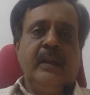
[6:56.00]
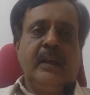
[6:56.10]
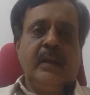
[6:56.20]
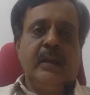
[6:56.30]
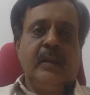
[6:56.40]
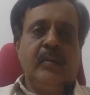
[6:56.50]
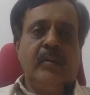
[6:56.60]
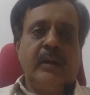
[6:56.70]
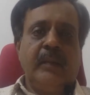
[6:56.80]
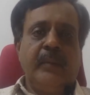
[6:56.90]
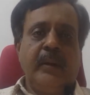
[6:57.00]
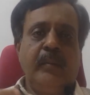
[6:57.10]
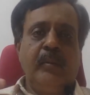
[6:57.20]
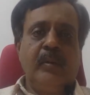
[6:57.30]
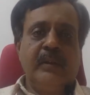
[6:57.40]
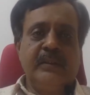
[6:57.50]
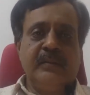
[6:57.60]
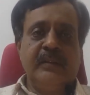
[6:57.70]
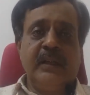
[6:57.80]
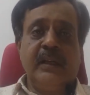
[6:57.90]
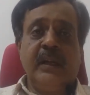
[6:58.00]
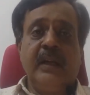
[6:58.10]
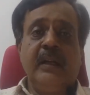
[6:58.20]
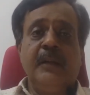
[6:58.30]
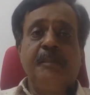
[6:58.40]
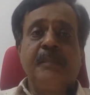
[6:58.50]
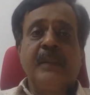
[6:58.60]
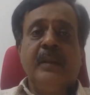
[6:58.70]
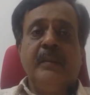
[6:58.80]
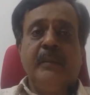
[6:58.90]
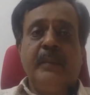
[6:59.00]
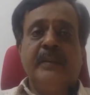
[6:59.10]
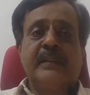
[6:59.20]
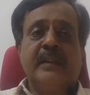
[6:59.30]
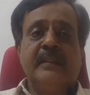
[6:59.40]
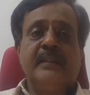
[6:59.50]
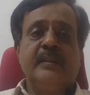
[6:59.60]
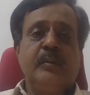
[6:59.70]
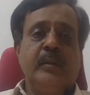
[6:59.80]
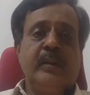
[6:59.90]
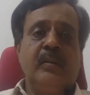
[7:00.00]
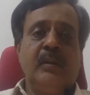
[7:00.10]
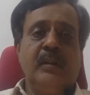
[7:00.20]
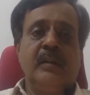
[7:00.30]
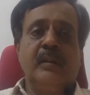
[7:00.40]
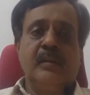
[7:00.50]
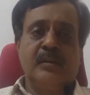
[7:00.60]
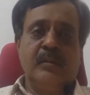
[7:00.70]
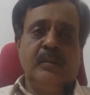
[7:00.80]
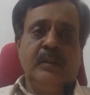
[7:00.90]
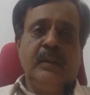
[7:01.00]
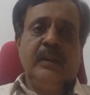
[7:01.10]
I am able to achieve that, and maybe certain things you need to learn also.